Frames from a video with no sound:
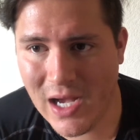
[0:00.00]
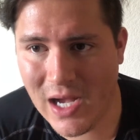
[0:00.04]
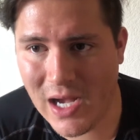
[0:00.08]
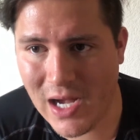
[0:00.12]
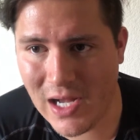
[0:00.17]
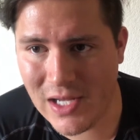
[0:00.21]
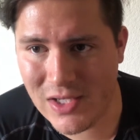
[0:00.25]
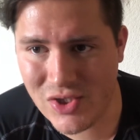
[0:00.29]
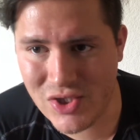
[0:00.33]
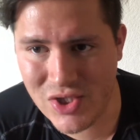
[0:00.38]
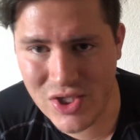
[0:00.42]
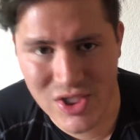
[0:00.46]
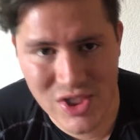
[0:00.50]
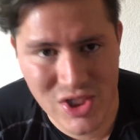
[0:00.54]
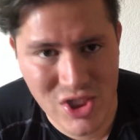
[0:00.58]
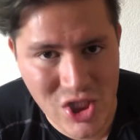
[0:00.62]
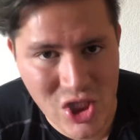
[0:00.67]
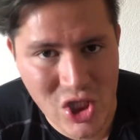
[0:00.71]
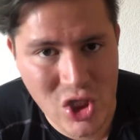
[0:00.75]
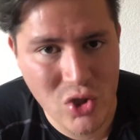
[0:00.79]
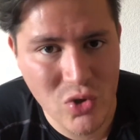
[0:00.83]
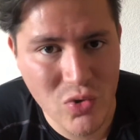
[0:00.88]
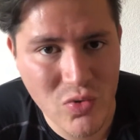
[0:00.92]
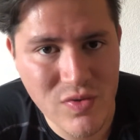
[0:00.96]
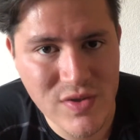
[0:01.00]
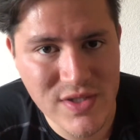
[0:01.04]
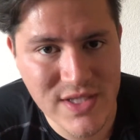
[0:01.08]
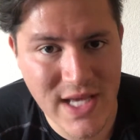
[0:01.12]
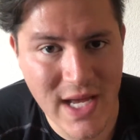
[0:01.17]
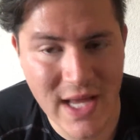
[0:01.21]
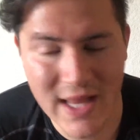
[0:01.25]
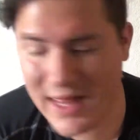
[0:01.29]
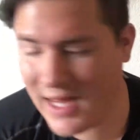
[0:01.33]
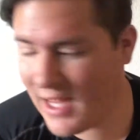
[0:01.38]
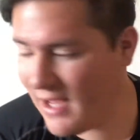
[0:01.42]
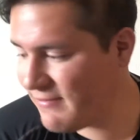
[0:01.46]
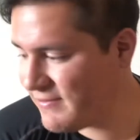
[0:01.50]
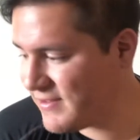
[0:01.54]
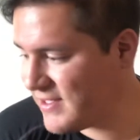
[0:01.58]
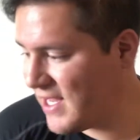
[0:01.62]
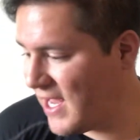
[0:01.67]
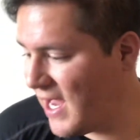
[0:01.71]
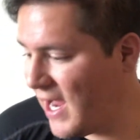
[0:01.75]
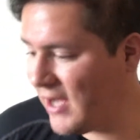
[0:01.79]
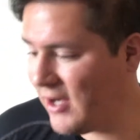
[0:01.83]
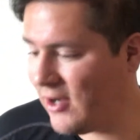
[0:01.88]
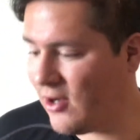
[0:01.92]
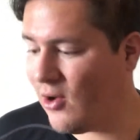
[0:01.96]
uh, just use that left
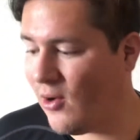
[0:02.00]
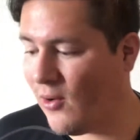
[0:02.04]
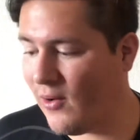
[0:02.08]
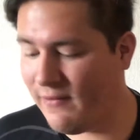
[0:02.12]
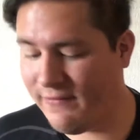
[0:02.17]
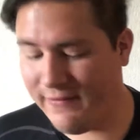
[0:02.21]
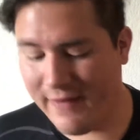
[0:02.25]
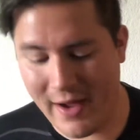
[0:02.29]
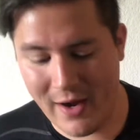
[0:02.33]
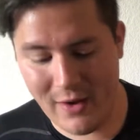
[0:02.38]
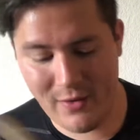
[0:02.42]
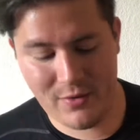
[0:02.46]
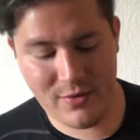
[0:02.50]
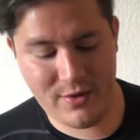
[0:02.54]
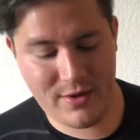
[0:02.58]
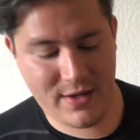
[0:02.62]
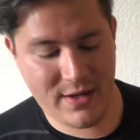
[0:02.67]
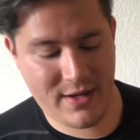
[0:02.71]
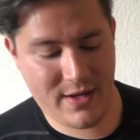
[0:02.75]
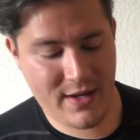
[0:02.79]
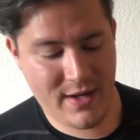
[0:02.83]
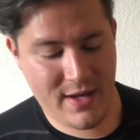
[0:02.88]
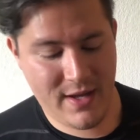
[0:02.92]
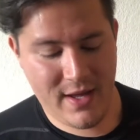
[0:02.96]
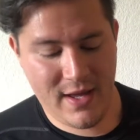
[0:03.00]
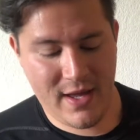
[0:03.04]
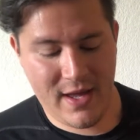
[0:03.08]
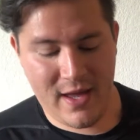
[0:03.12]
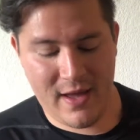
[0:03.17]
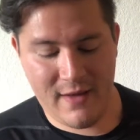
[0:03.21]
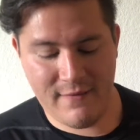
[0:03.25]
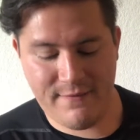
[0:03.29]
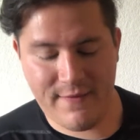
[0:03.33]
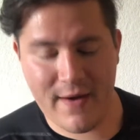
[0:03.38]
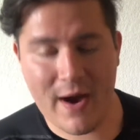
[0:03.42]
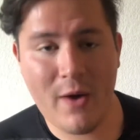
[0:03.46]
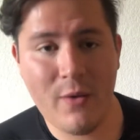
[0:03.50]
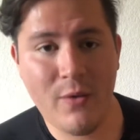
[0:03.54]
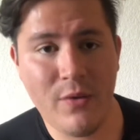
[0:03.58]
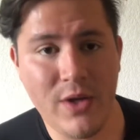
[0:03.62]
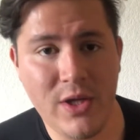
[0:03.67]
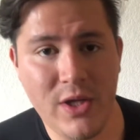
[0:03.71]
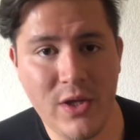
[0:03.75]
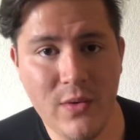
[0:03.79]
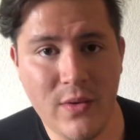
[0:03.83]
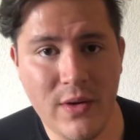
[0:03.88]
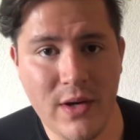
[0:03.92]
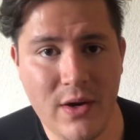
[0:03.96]
hand. You know, if I were if I were
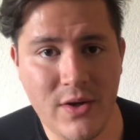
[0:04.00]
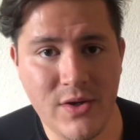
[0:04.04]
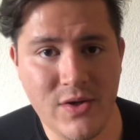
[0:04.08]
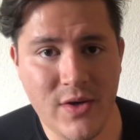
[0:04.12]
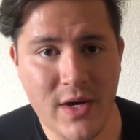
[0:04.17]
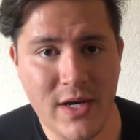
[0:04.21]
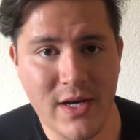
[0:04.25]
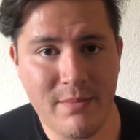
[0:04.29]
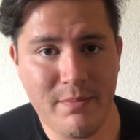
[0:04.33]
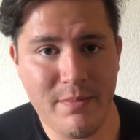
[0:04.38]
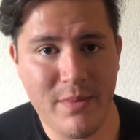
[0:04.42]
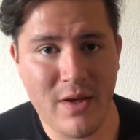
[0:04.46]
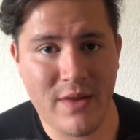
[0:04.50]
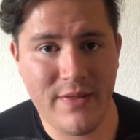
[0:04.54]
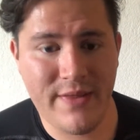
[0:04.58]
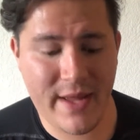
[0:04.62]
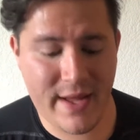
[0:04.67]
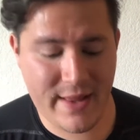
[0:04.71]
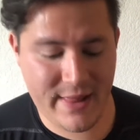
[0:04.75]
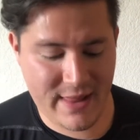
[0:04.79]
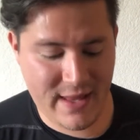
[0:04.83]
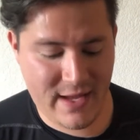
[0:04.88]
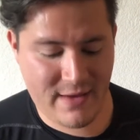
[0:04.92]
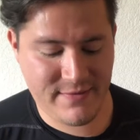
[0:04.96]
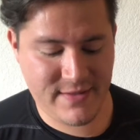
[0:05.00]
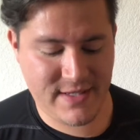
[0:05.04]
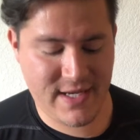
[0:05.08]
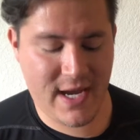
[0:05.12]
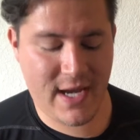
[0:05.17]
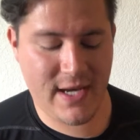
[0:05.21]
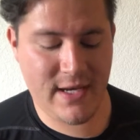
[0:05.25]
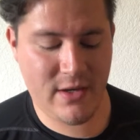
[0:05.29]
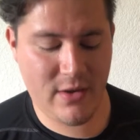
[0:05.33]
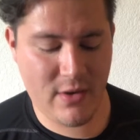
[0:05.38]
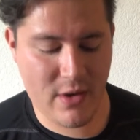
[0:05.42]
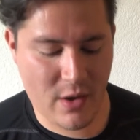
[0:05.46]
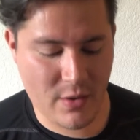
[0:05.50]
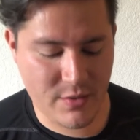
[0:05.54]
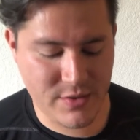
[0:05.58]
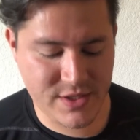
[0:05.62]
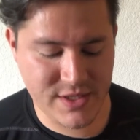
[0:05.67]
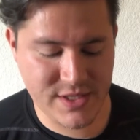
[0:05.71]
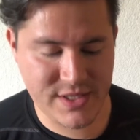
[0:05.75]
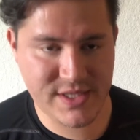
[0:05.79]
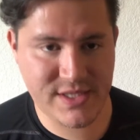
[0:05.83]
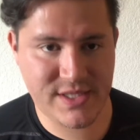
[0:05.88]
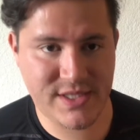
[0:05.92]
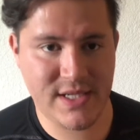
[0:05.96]
you and I were trying to build that left hand here, I would
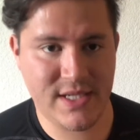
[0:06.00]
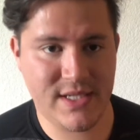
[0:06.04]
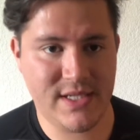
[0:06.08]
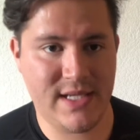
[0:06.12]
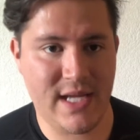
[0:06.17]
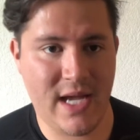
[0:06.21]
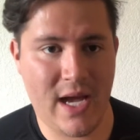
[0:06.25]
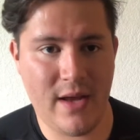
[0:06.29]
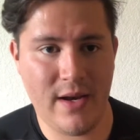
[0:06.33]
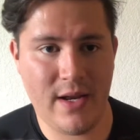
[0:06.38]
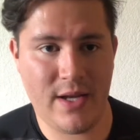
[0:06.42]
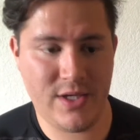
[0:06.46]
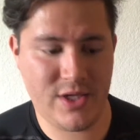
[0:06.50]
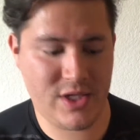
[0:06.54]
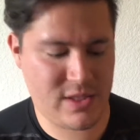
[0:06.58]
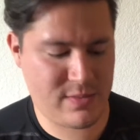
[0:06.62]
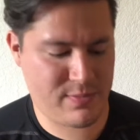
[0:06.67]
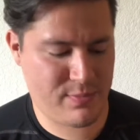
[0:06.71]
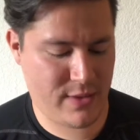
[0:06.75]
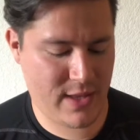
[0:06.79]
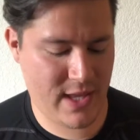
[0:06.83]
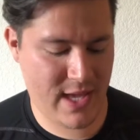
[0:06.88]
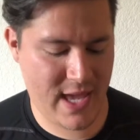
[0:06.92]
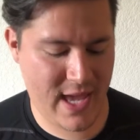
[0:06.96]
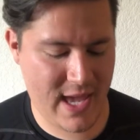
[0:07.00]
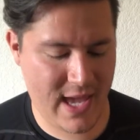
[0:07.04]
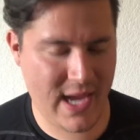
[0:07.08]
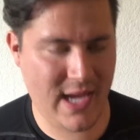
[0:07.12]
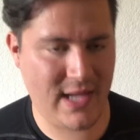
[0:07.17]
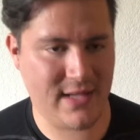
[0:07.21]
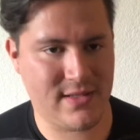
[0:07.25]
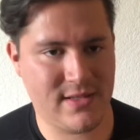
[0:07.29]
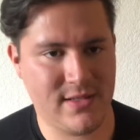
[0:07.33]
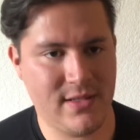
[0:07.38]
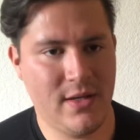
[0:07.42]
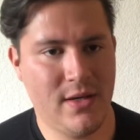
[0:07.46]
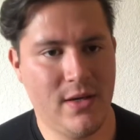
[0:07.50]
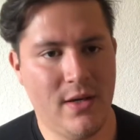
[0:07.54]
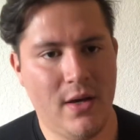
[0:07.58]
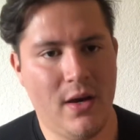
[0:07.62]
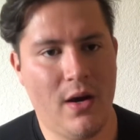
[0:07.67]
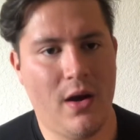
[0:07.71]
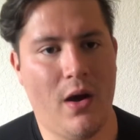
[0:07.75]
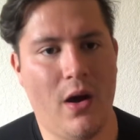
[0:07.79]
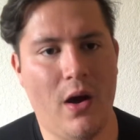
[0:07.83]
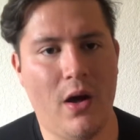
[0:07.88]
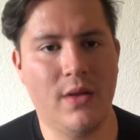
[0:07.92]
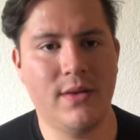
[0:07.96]
just sit down and just play eights
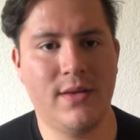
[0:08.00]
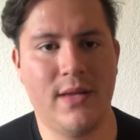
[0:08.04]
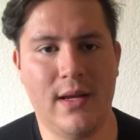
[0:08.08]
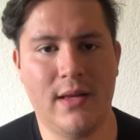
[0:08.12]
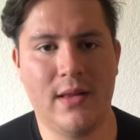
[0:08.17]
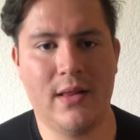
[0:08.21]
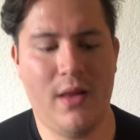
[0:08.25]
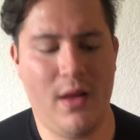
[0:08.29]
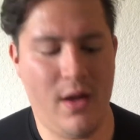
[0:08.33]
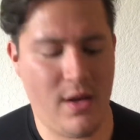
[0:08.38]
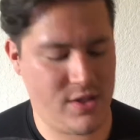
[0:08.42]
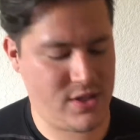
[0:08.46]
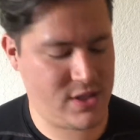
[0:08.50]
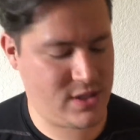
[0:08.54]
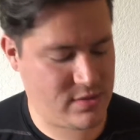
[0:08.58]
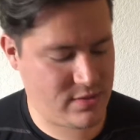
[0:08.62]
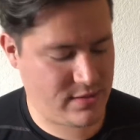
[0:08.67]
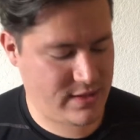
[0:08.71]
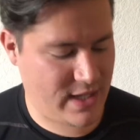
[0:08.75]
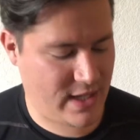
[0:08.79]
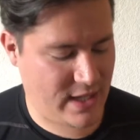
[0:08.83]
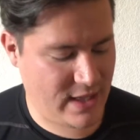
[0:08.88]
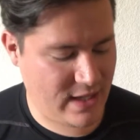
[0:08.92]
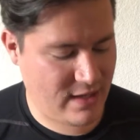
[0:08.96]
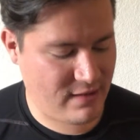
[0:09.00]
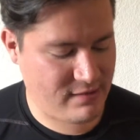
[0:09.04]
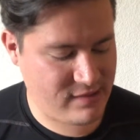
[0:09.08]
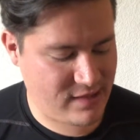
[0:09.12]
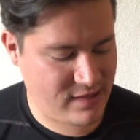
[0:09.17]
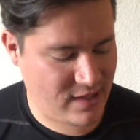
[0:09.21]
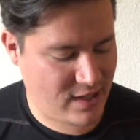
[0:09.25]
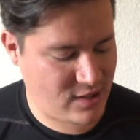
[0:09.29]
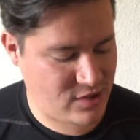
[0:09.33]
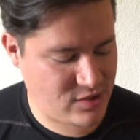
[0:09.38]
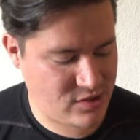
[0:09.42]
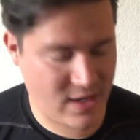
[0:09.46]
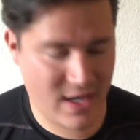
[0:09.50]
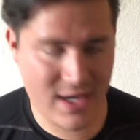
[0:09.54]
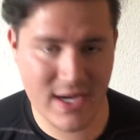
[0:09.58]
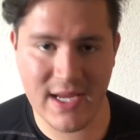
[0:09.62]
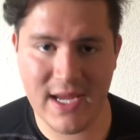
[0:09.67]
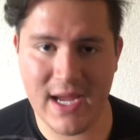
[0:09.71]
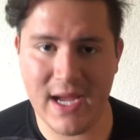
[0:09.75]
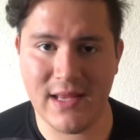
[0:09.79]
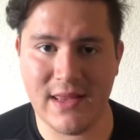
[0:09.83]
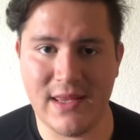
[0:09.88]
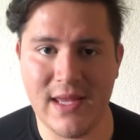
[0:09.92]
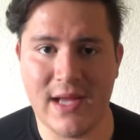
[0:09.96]
all day long just with that left hand, trying to
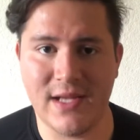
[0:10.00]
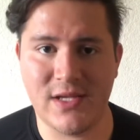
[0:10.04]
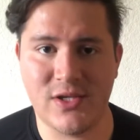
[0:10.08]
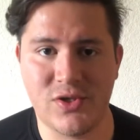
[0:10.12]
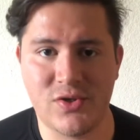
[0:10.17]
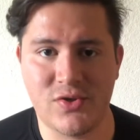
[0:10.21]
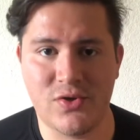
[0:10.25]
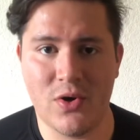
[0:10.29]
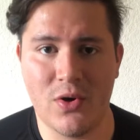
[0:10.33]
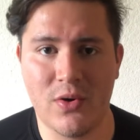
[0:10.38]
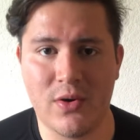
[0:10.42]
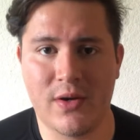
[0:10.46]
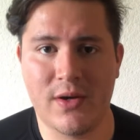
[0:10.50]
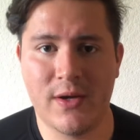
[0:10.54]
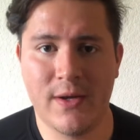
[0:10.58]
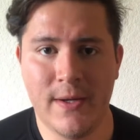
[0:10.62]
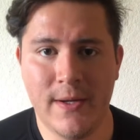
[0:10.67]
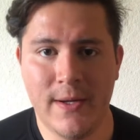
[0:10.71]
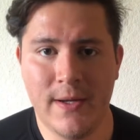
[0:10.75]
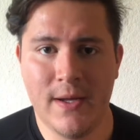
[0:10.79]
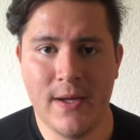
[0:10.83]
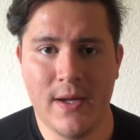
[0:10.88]
get that stroke